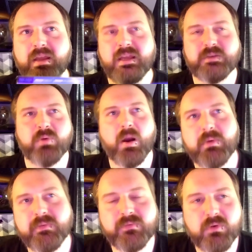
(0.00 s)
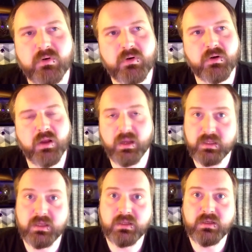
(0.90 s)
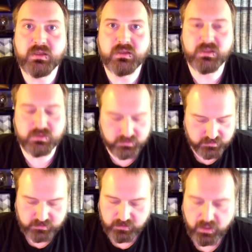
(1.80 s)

is probably for a kid that just,